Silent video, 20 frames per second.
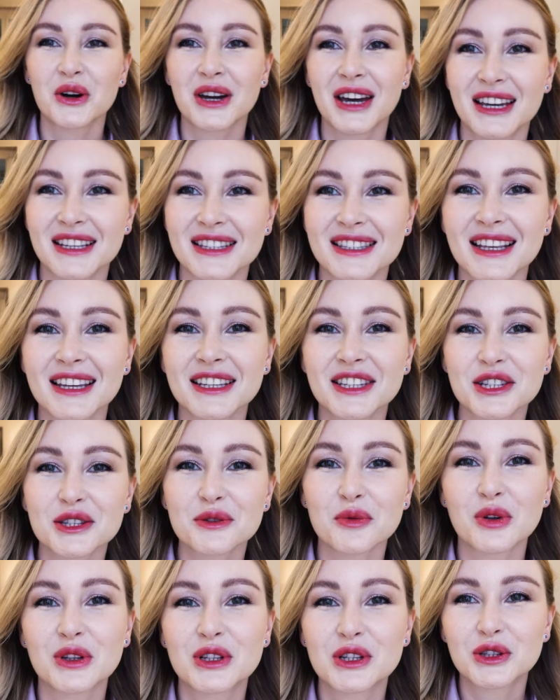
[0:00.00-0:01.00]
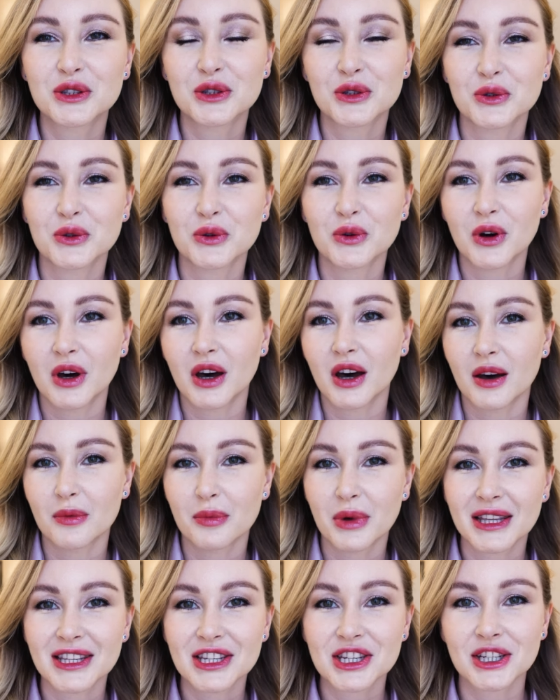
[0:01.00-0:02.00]
Oh, guys, I just wanted to
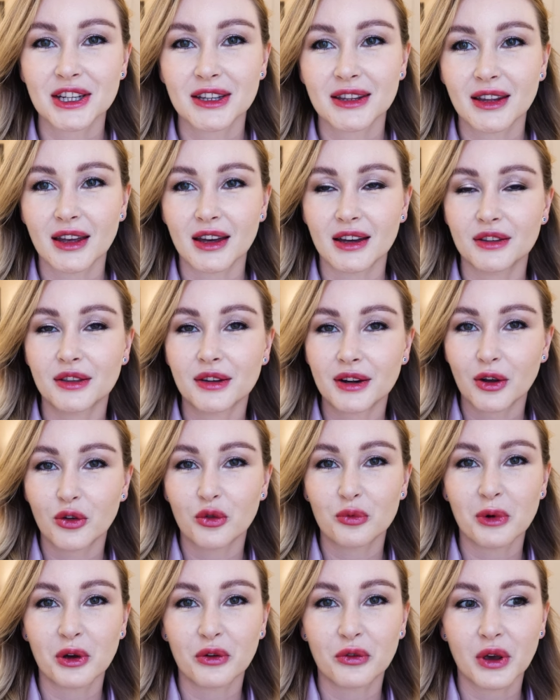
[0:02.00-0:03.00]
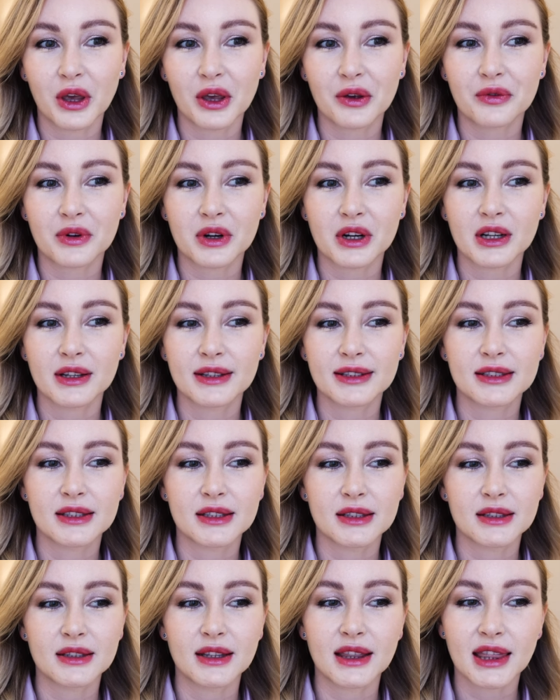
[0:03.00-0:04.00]
mention three of my
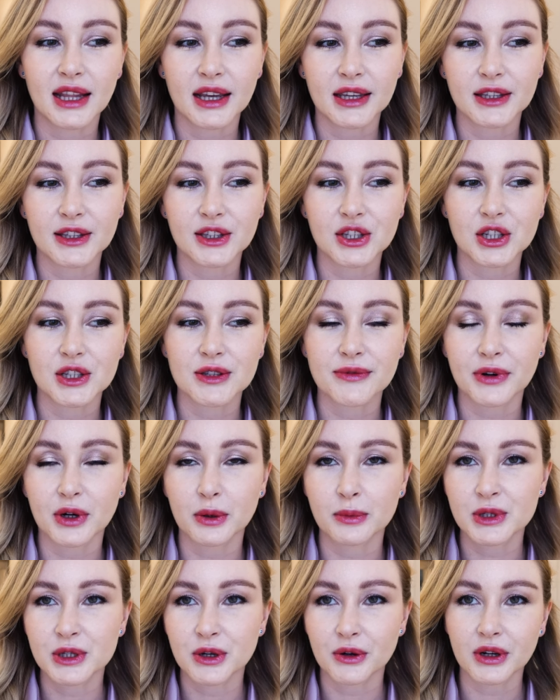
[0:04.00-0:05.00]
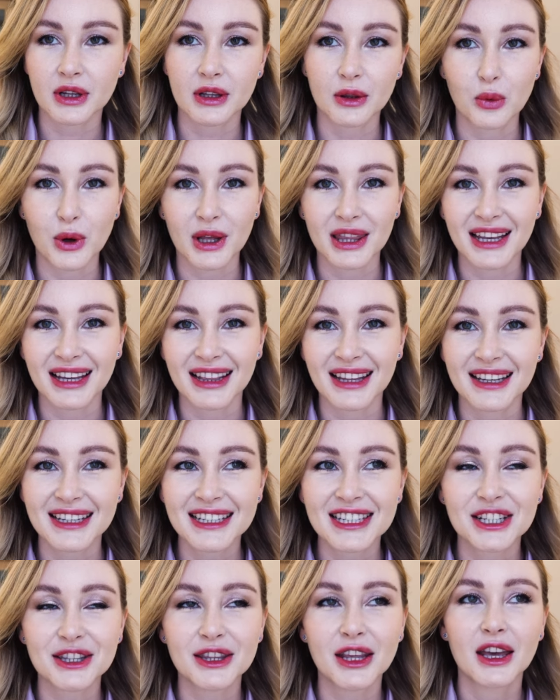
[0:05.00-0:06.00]
favorite luggages from Circle One
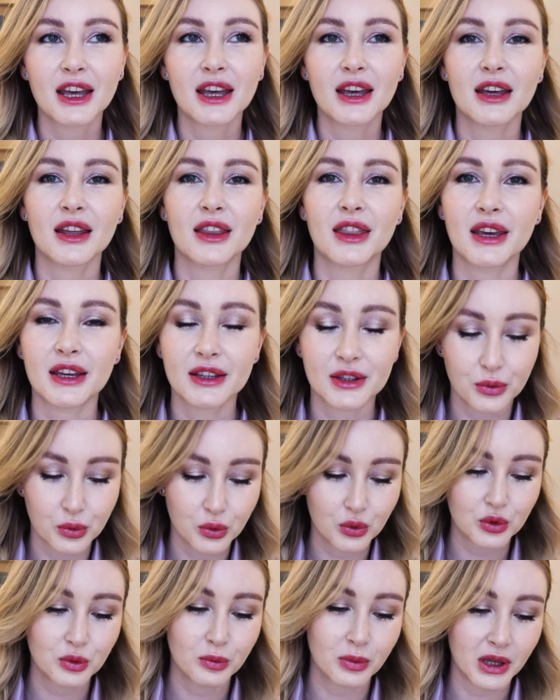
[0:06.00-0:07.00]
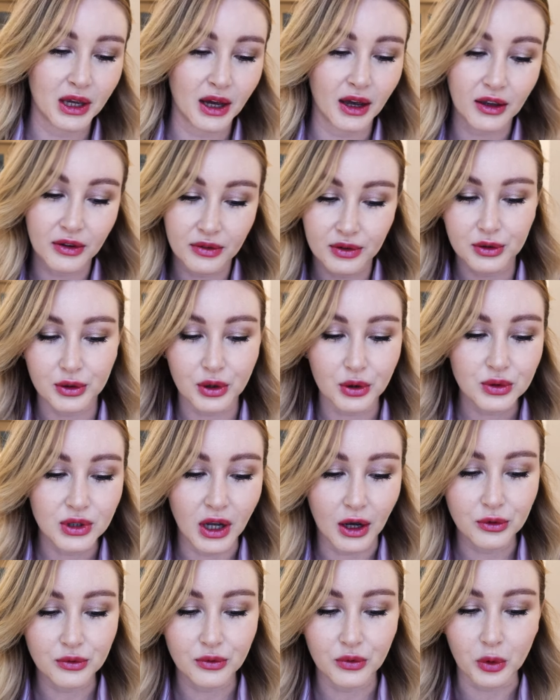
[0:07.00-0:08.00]
collection. That would be, I even wrote
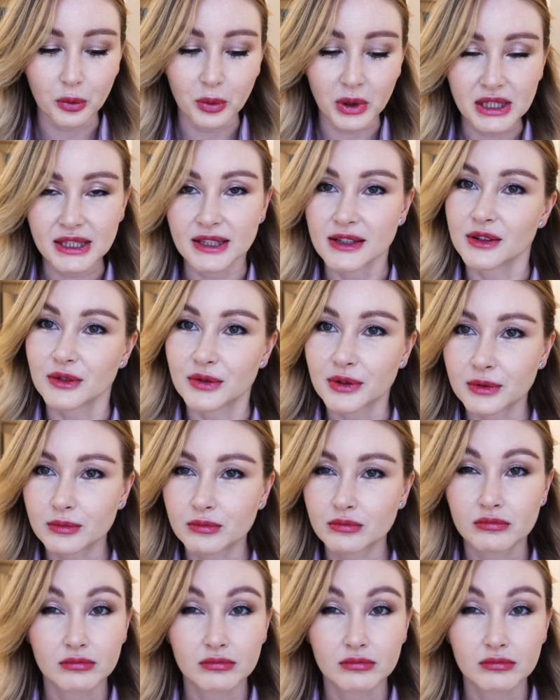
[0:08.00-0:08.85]
down for myself,